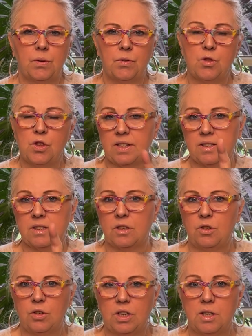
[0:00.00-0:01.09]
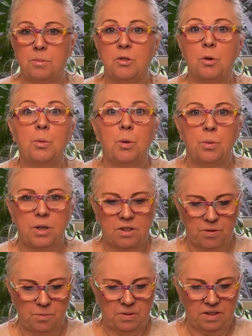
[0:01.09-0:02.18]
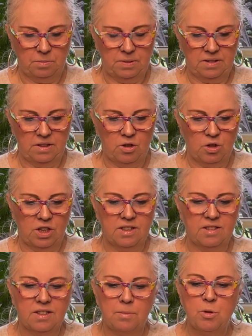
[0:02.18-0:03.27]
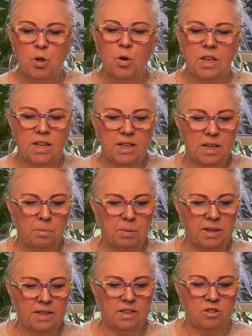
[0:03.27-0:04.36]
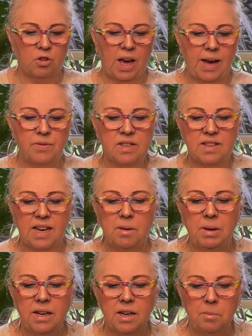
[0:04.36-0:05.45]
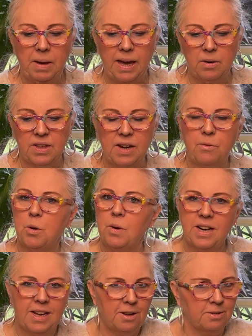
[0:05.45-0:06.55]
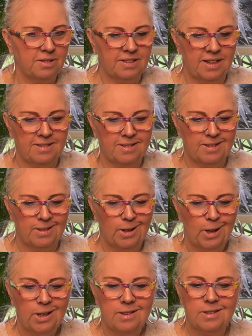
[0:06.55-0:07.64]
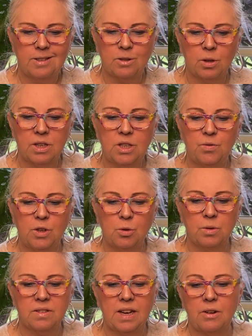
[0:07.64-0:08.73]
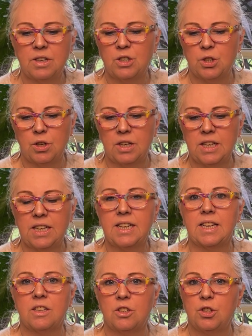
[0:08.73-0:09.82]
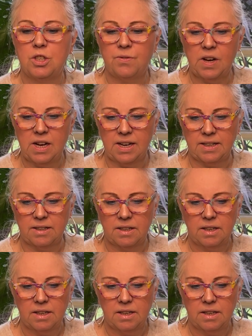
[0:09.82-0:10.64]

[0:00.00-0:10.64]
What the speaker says: just so you can absorb all the words from this message. Accept your healing abilities. You have the same healing power that everyone else does, since all individuals are eternally connected to divine.